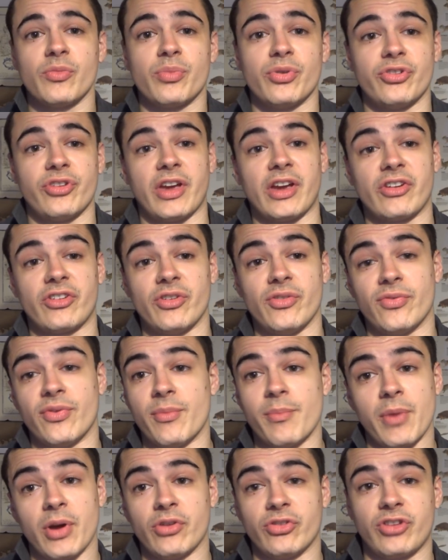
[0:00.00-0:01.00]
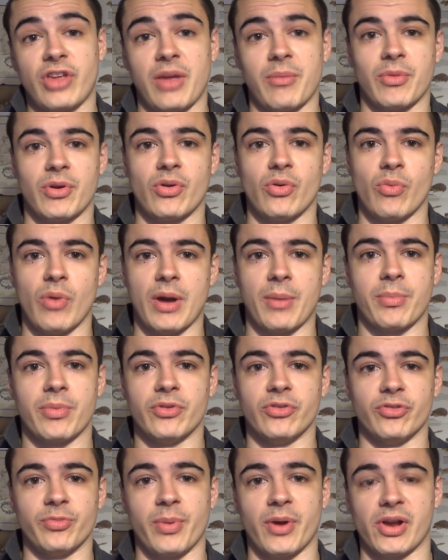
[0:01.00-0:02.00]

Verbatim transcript: protect you from most chemical weapons,